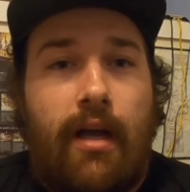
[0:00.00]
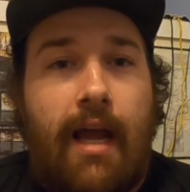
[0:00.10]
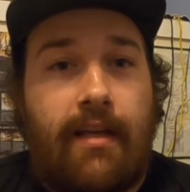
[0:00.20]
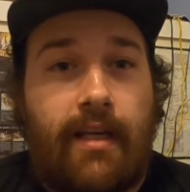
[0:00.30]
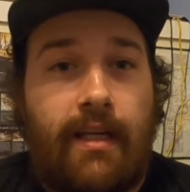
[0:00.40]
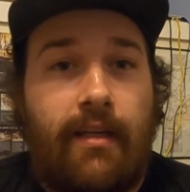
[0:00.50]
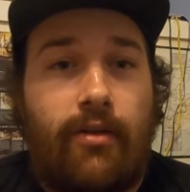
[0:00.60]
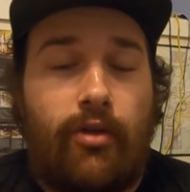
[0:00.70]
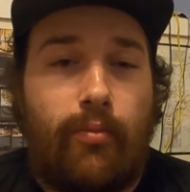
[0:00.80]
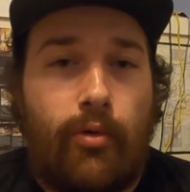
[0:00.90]
As I get
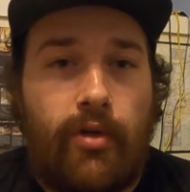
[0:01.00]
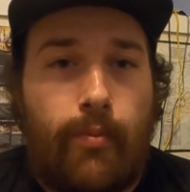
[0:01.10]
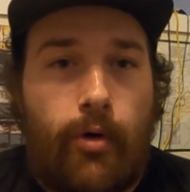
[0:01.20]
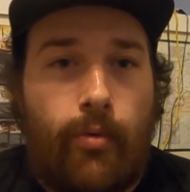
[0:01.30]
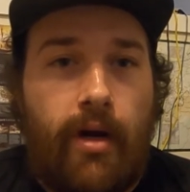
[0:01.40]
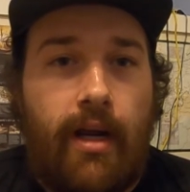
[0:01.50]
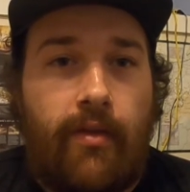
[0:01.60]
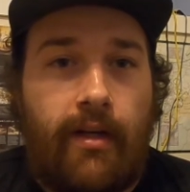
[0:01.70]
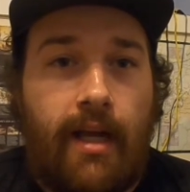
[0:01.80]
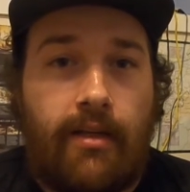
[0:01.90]
into the Blue Ridge Parkway, I
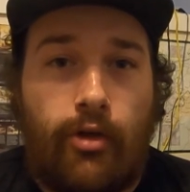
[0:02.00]
think that is